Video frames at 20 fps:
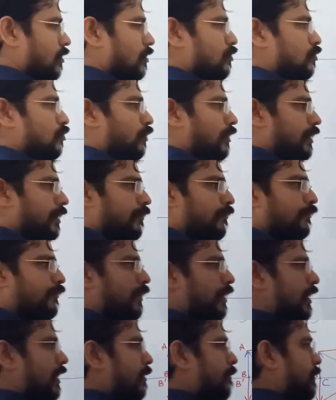So if
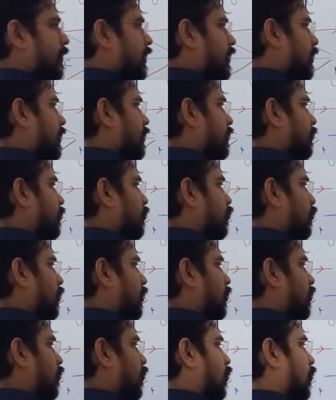AB is
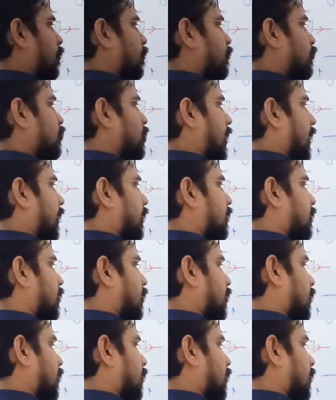your object,